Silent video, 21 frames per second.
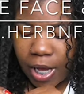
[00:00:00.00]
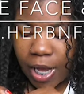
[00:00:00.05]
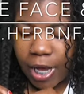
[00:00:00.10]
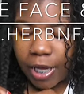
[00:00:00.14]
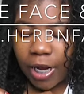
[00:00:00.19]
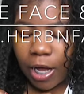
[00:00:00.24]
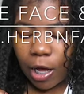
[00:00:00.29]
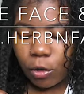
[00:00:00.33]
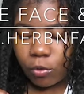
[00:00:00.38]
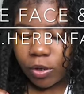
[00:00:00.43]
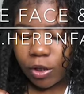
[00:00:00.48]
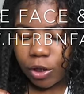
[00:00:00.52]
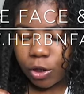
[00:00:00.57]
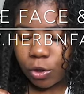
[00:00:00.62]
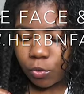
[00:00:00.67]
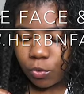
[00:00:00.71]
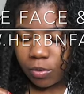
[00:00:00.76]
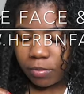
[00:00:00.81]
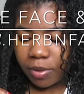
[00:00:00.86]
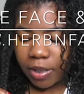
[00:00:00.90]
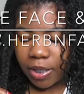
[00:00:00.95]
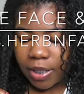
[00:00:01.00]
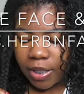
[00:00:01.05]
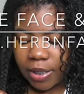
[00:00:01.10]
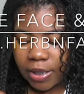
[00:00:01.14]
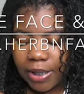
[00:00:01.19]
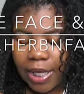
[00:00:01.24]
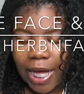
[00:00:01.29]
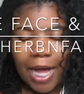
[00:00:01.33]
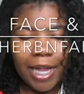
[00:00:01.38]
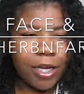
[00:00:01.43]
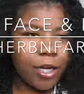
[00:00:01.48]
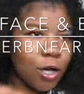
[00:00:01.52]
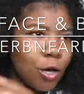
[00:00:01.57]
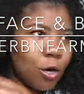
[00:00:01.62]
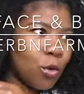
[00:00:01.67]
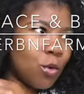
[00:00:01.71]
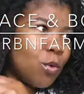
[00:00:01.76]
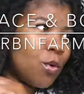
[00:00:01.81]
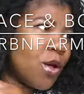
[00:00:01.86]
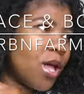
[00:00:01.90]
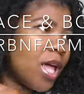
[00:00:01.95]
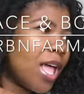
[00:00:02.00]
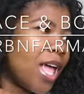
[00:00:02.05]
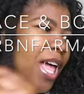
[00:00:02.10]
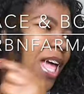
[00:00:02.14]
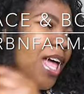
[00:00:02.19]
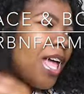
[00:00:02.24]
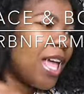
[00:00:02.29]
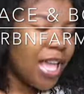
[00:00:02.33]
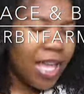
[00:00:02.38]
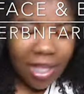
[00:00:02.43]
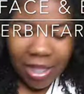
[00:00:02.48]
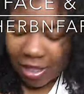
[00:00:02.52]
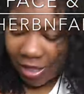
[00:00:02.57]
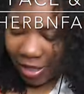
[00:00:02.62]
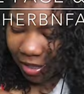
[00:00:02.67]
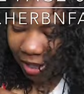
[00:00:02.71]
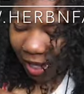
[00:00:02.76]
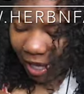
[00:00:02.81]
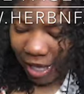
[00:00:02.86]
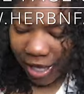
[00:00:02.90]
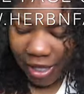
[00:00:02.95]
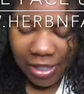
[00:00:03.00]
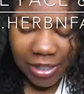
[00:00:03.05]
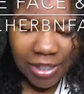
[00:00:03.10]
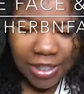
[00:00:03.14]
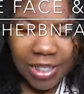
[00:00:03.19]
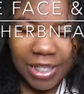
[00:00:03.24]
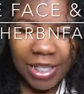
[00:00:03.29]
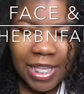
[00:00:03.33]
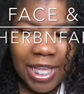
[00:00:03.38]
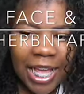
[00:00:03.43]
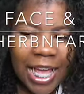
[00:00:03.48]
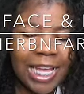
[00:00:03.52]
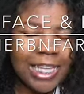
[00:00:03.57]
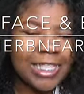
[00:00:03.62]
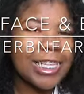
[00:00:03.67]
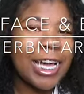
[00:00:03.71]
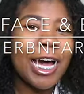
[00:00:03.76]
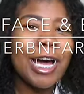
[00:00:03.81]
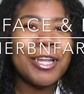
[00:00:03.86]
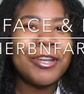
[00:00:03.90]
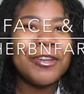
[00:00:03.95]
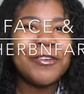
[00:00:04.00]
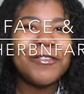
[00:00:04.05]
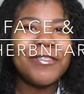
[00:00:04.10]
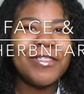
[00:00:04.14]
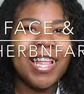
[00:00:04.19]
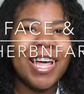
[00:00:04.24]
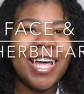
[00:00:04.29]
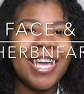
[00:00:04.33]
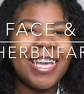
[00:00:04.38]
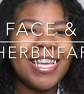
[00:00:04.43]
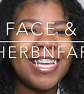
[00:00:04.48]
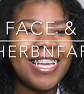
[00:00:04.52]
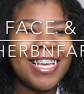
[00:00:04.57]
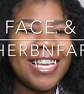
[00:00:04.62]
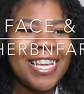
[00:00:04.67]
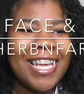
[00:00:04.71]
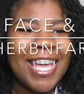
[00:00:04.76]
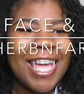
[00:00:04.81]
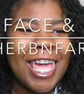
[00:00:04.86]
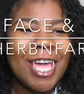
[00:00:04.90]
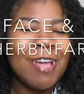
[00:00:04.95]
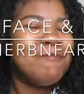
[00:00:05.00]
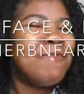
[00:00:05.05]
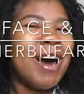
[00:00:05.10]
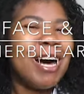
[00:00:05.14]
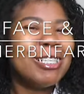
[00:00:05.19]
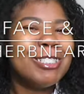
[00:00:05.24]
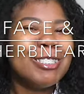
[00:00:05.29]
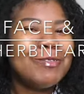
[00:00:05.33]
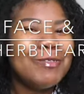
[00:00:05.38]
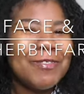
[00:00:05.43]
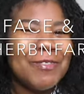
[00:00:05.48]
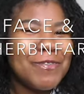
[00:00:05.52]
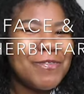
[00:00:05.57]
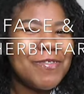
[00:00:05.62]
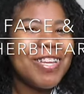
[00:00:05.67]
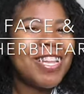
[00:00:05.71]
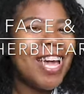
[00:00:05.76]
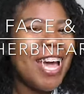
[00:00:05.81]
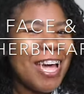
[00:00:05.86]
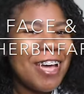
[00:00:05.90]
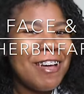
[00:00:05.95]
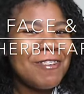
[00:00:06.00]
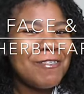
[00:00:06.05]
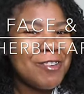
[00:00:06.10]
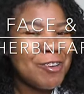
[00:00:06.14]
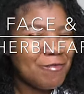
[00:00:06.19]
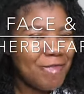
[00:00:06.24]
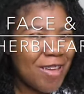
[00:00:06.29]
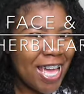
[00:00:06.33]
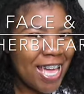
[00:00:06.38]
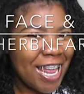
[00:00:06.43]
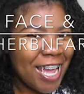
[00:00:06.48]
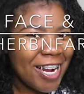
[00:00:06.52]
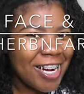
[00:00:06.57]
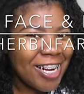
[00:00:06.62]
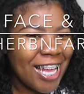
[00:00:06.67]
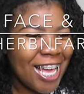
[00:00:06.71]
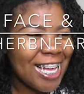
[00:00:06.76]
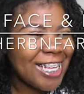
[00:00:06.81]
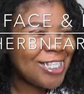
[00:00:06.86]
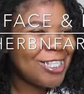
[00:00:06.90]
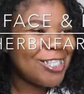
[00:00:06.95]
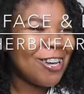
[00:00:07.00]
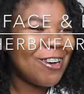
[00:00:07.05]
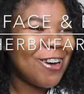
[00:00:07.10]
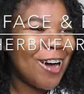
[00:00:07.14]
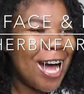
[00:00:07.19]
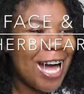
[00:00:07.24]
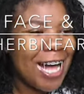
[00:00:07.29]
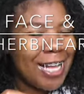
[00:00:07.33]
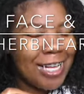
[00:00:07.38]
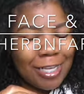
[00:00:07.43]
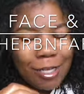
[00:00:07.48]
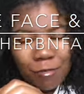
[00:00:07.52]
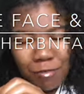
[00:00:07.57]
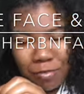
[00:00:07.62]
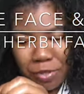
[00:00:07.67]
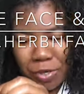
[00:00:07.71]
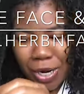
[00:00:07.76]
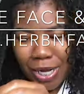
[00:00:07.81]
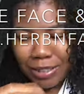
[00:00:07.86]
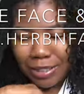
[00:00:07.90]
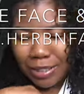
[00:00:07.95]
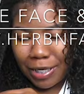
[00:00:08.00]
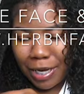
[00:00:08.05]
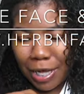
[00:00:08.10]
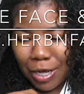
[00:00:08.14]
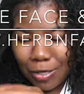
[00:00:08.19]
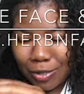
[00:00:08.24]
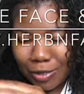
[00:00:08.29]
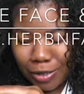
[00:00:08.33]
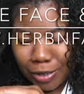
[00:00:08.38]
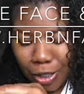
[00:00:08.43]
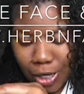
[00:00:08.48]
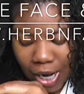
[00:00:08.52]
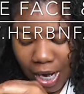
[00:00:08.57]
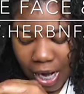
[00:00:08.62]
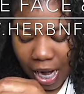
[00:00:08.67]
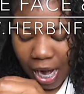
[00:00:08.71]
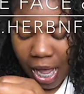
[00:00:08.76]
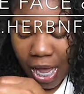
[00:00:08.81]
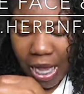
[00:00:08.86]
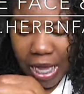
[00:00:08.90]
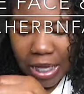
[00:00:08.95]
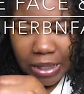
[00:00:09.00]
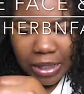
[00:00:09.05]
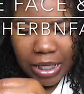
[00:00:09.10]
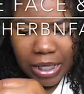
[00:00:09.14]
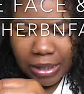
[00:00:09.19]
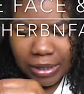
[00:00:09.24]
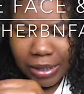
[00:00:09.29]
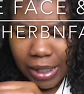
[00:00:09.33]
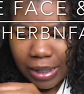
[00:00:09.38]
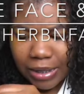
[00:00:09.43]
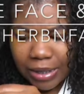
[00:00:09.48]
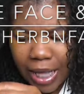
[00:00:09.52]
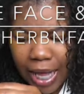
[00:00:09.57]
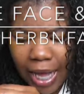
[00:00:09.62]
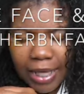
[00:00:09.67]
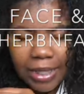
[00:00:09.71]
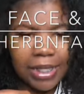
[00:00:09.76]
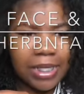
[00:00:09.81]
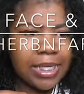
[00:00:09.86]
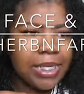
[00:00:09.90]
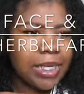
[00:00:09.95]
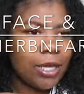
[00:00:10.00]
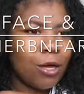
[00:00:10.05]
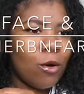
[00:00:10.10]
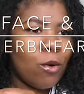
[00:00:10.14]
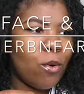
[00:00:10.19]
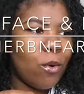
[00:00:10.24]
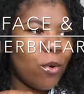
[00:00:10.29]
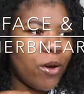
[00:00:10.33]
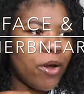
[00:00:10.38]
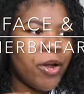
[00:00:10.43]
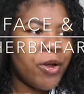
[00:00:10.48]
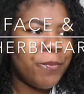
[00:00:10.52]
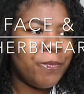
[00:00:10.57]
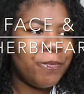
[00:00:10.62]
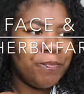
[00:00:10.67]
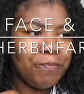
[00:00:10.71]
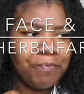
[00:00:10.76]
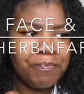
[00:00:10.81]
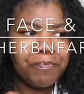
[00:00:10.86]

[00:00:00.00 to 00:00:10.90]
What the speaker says: and I only do it because I know that it's kind of like impossible for me to have a bad hair day, so I can procrastinate on certain things like styling or